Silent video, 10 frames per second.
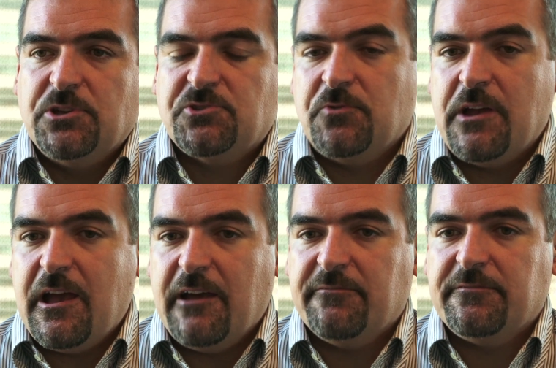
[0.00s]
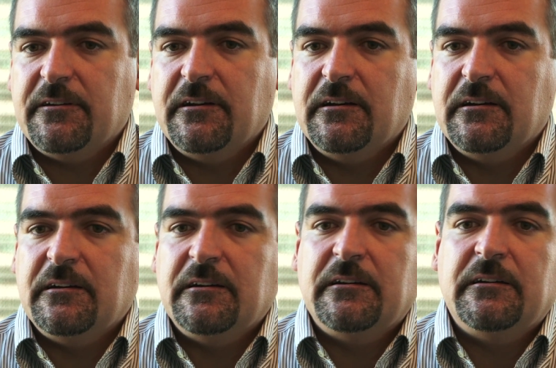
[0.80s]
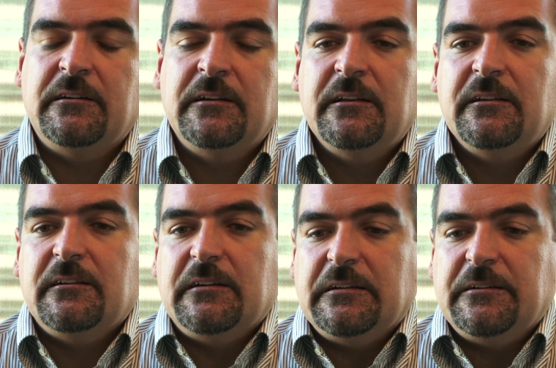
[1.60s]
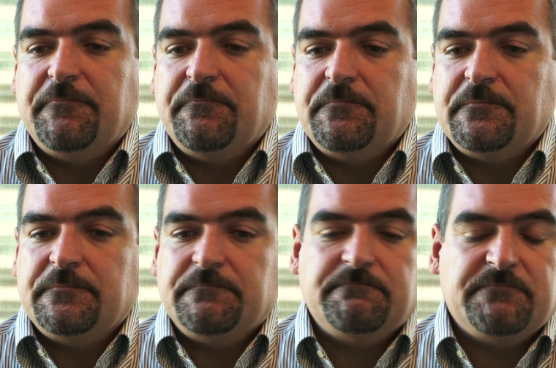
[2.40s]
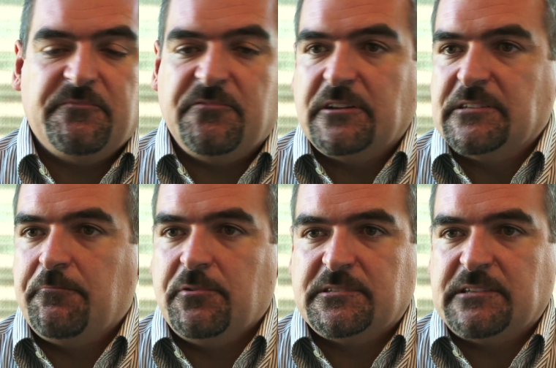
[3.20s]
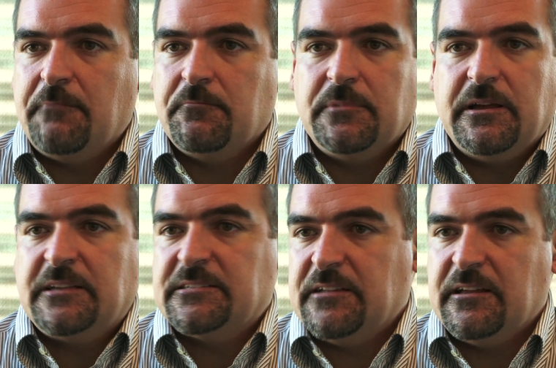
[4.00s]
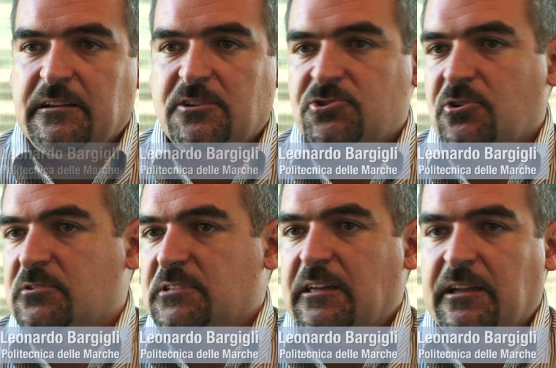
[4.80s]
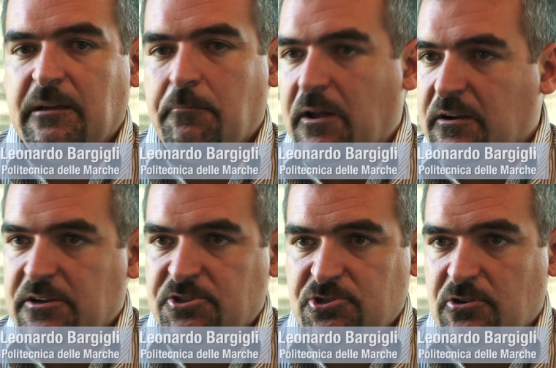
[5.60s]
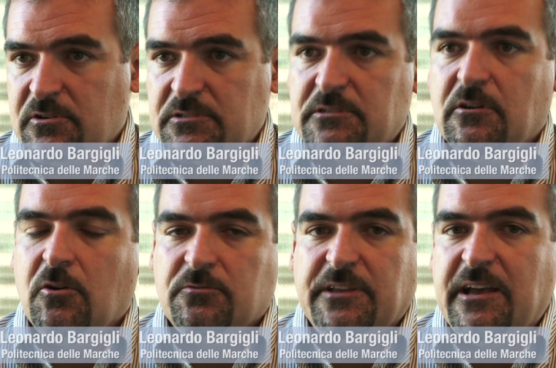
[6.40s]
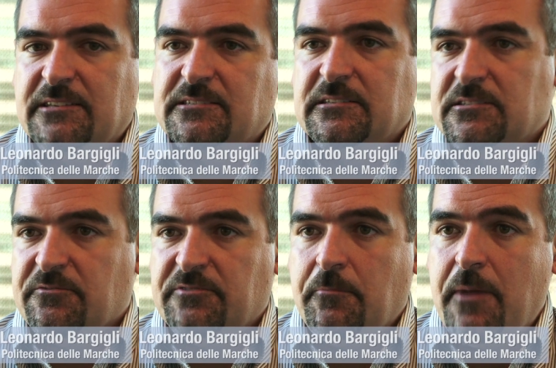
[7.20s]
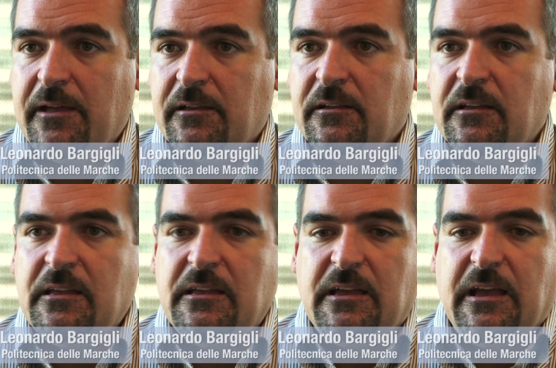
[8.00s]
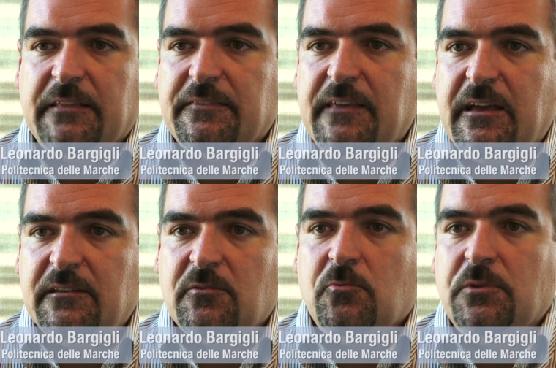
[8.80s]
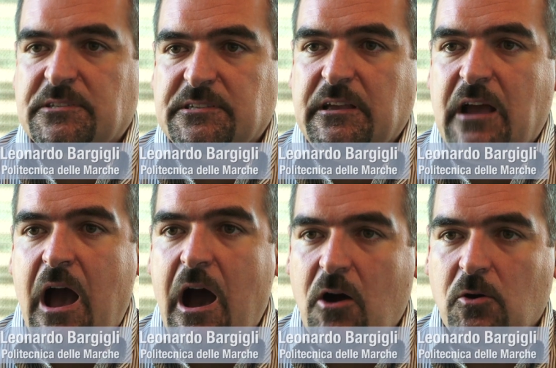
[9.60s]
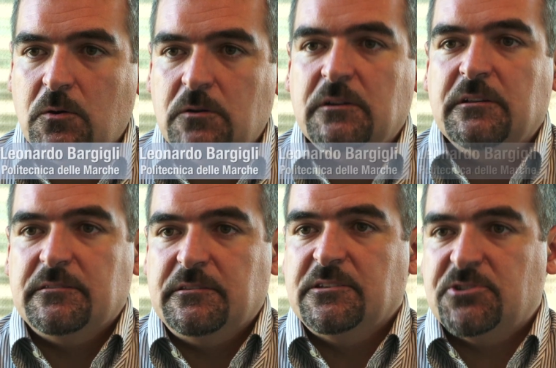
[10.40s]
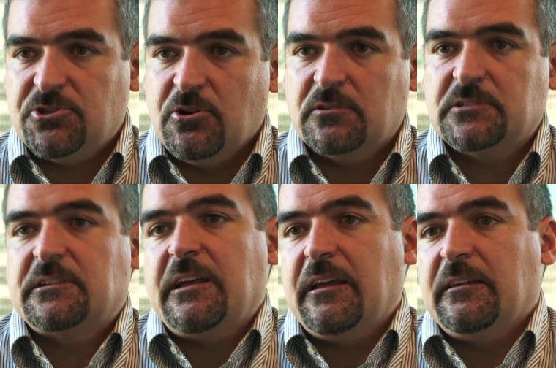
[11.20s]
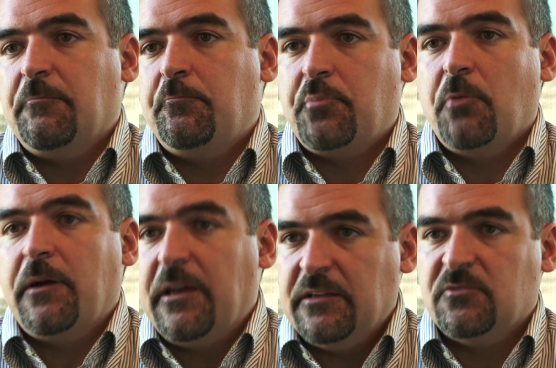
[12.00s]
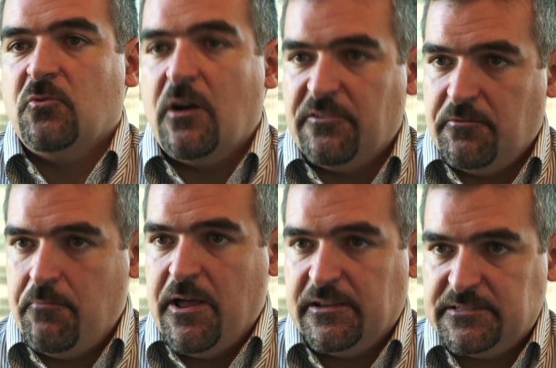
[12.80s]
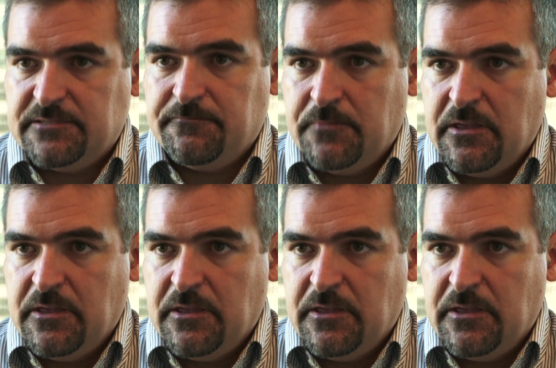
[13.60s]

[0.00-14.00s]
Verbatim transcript: which we have, uh, um, for example, some external shocks like market shocks on the assets of the bank, and then we see how these shocks can propagate to other banks.